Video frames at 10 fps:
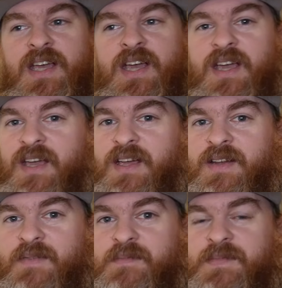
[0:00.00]

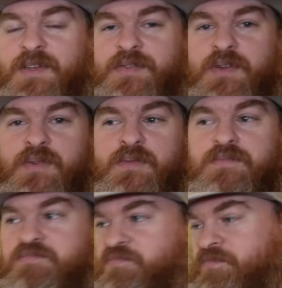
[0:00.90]
and if you
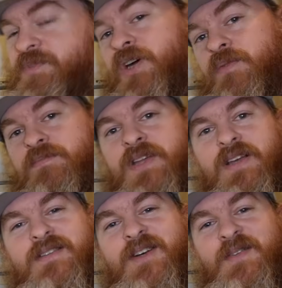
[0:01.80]
don't,
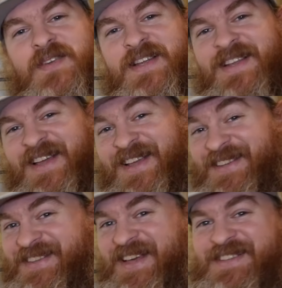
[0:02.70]
then don't
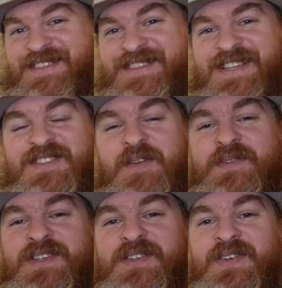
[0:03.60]
that's up
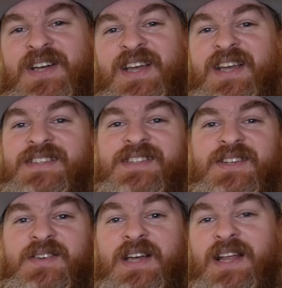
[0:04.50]
to you. So